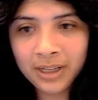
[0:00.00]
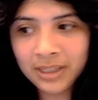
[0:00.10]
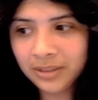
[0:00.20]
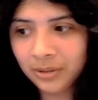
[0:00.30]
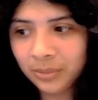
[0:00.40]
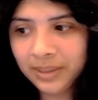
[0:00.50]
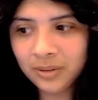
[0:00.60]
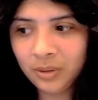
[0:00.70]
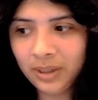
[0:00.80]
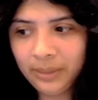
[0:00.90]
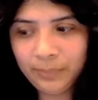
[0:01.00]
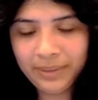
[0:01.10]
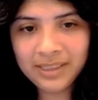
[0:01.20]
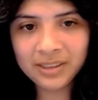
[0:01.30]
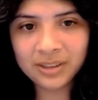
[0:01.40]
So the reason why
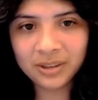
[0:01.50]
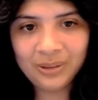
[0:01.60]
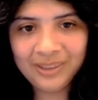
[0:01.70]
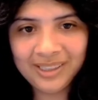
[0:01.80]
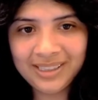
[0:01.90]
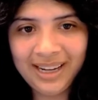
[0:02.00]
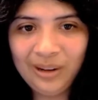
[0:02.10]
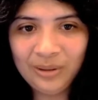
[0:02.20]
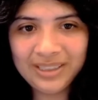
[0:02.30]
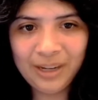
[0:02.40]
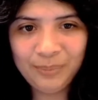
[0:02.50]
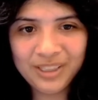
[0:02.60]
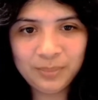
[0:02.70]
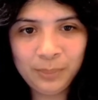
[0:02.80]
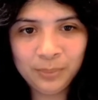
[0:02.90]
places are closing down is not because
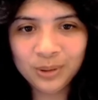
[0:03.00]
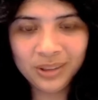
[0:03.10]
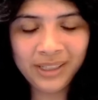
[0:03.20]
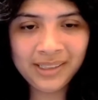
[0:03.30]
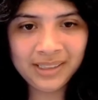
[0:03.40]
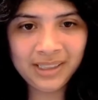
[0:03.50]
people are lazy,